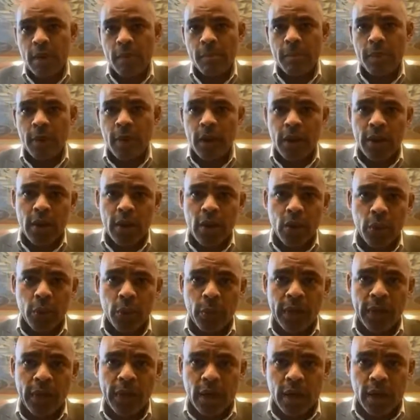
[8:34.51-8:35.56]
But
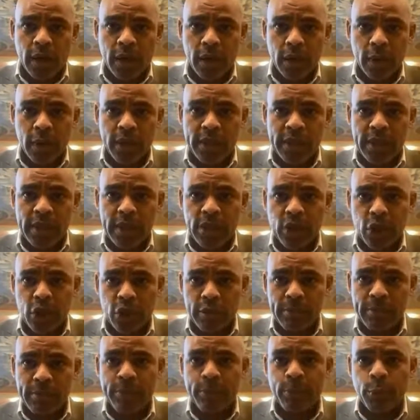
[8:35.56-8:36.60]
we are with the
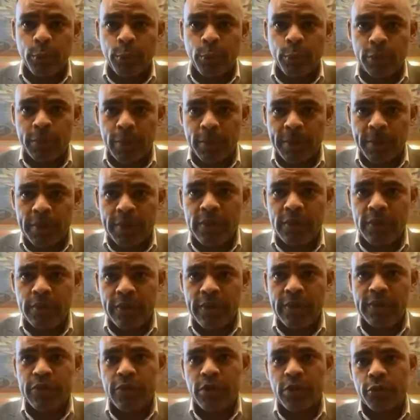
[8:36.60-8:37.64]
economy board the piece of
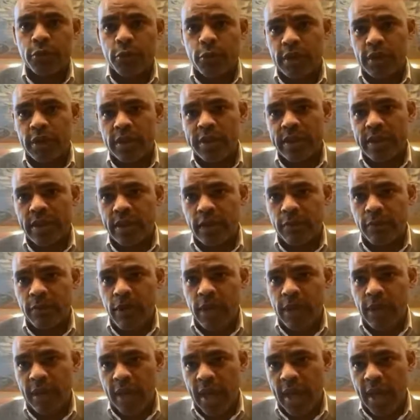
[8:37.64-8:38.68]
research we're undertaking
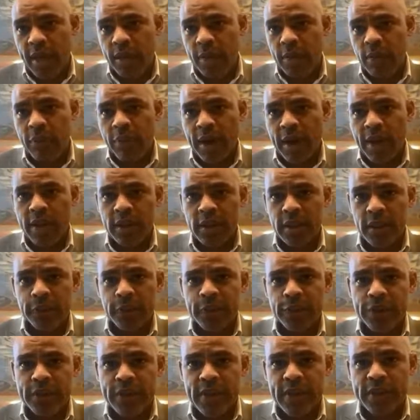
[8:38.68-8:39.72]
right now around the
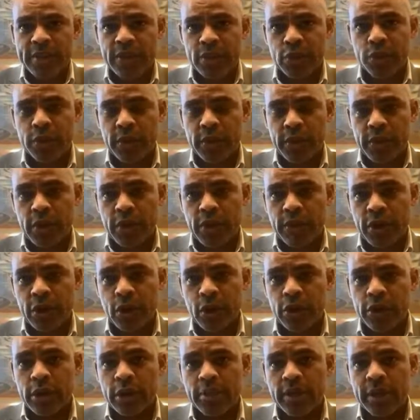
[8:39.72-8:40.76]
different sectors within our
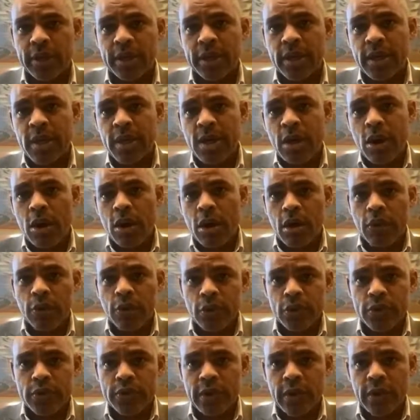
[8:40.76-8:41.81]
economy are
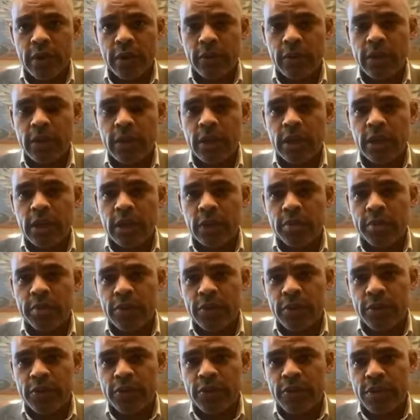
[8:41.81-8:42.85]
also going to be
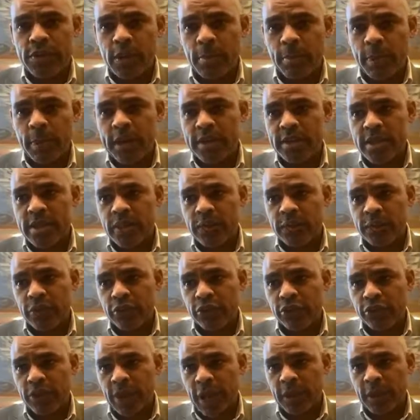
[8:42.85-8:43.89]
used as the basis for
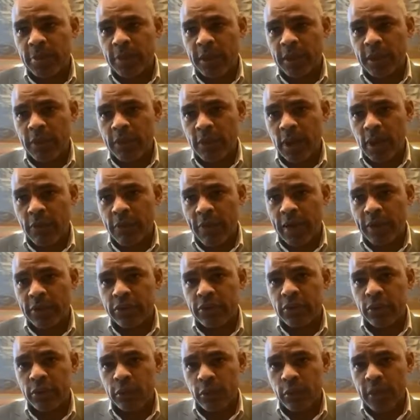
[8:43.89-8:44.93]
shaping the
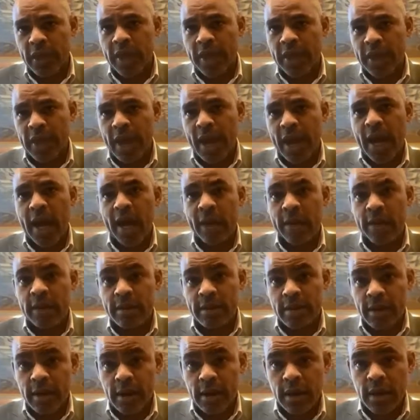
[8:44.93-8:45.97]
direction we and
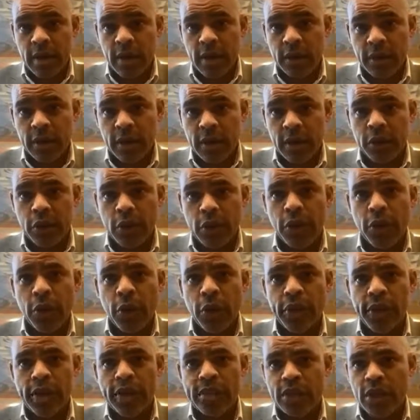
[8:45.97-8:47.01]
other local
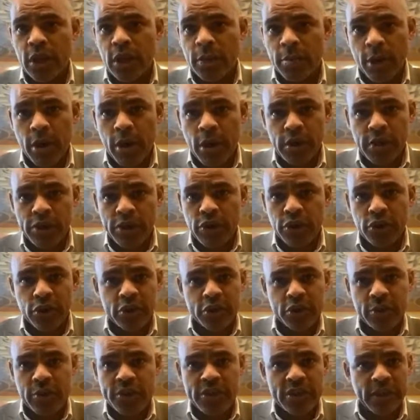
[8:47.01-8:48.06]
authorities and our partners
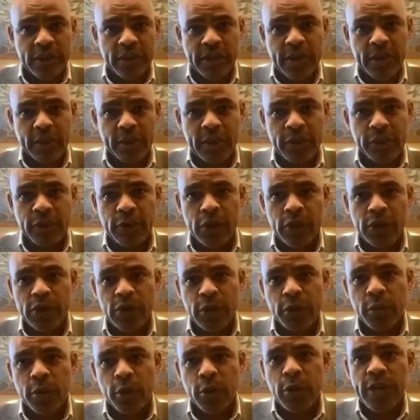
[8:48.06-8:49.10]
across western gateway for
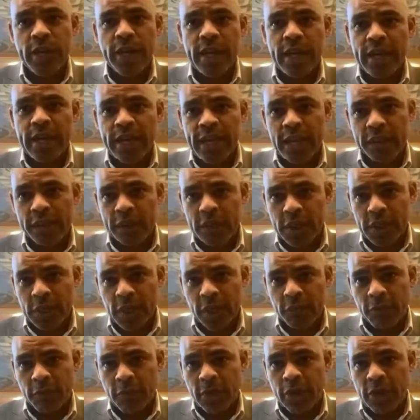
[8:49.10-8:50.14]
example give to
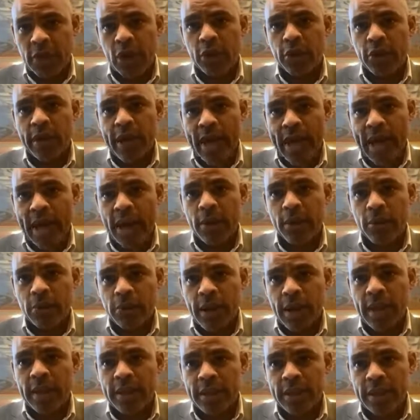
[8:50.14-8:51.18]
government on how
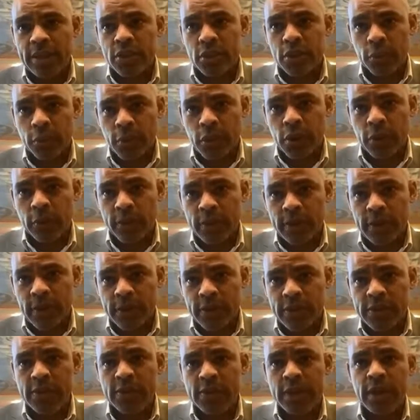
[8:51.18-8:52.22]
they need to work with
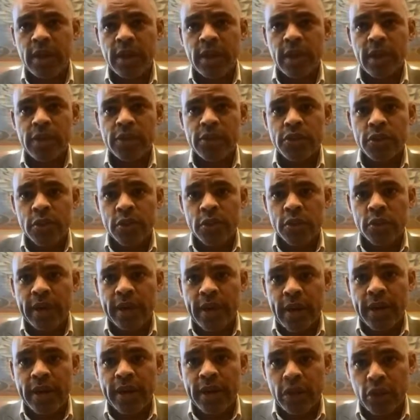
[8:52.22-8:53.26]
us to
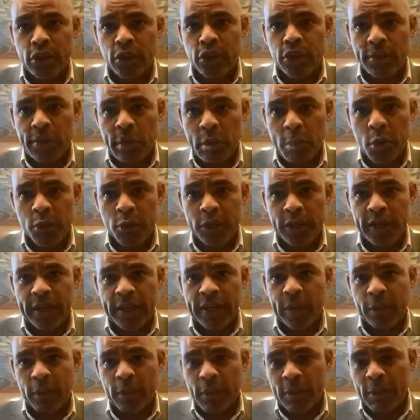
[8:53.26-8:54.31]
get the economy moving
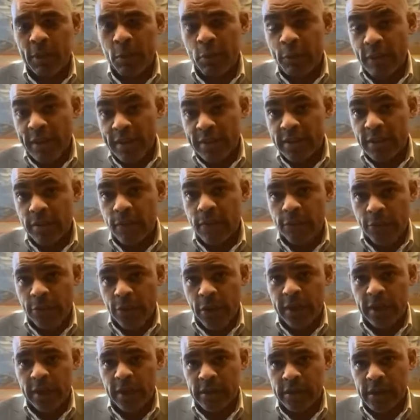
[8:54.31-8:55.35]
again i mean we've had some
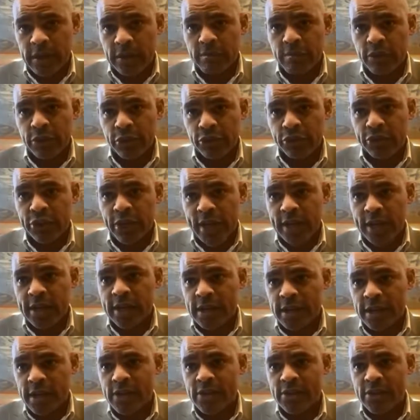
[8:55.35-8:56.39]
frightening numbers shared
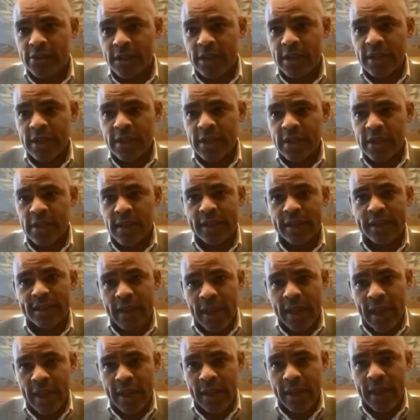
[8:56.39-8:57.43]
in the last uh,
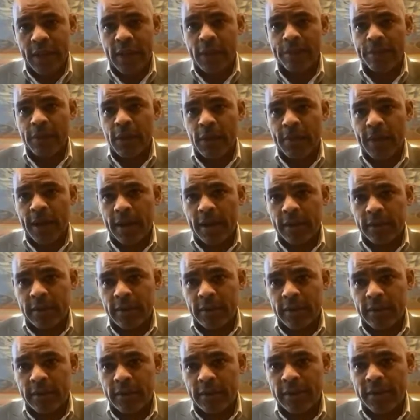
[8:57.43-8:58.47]
day about
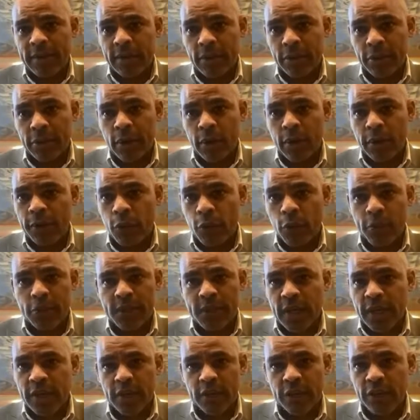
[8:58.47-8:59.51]
the, the you know 34%
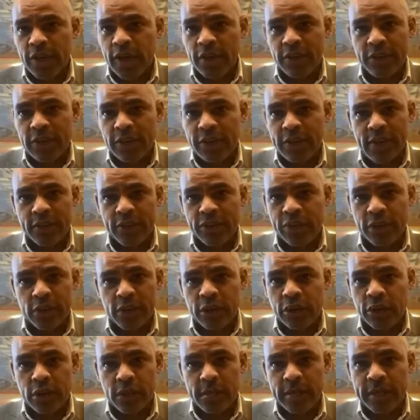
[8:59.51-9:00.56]
contraction in the national
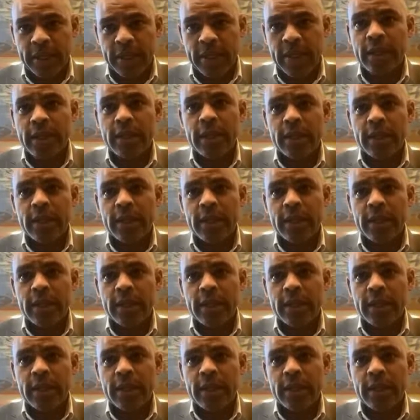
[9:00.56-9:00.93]
economy